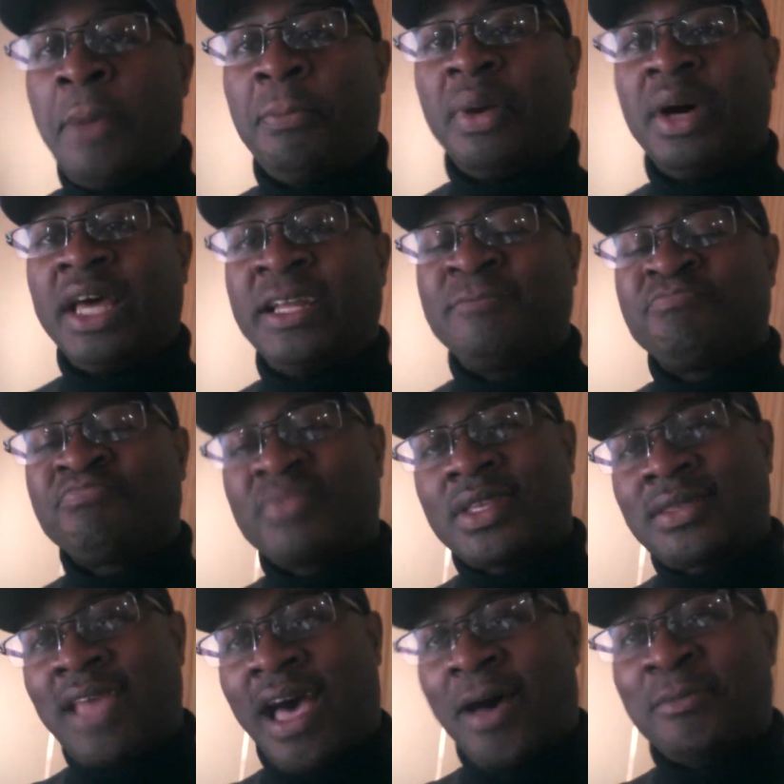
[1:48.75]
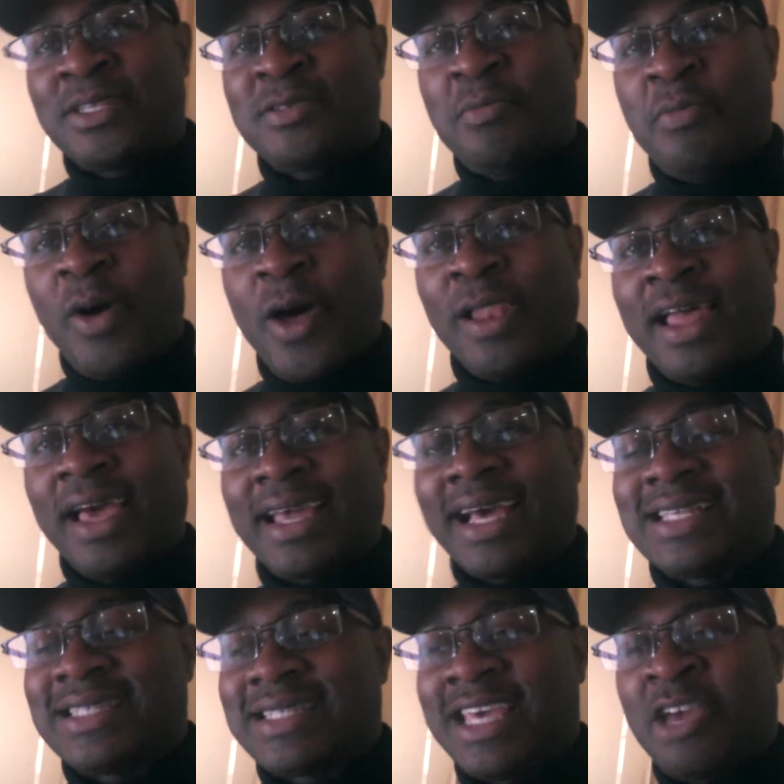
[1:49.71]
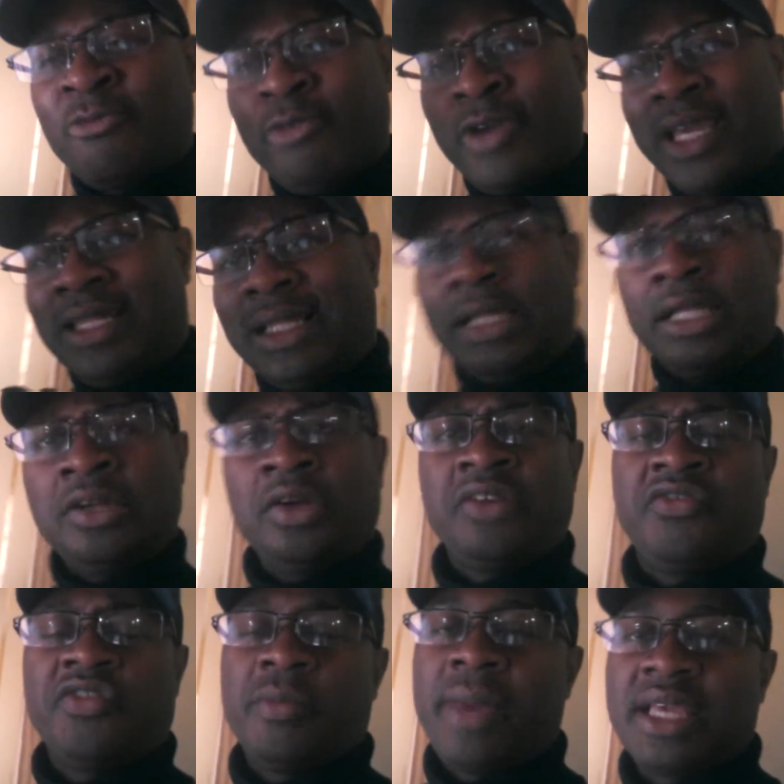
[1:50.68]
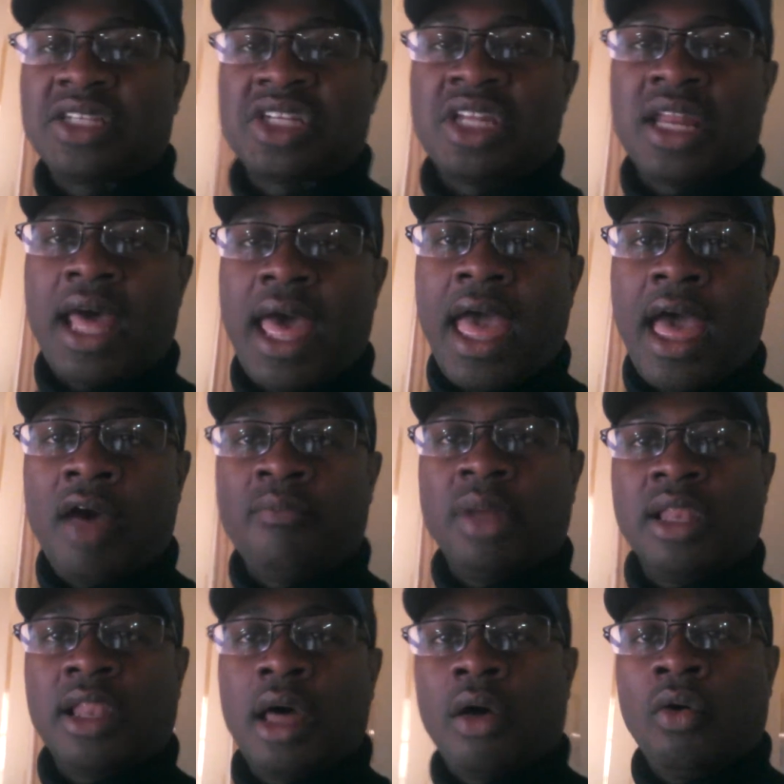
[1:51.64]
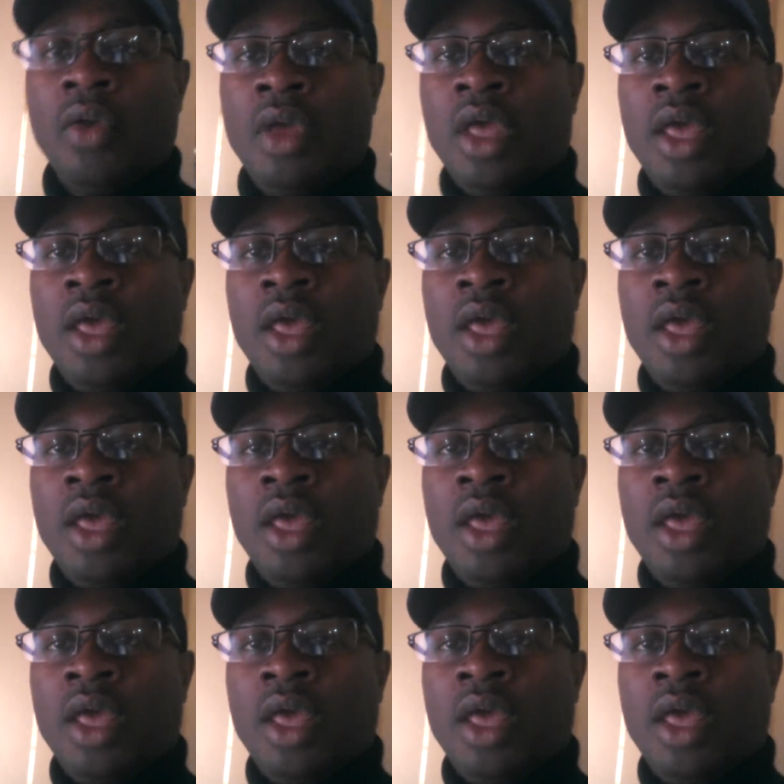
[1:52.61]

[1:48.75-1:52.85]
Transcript: But Thomas Amal, like I said, read the little information that I have below.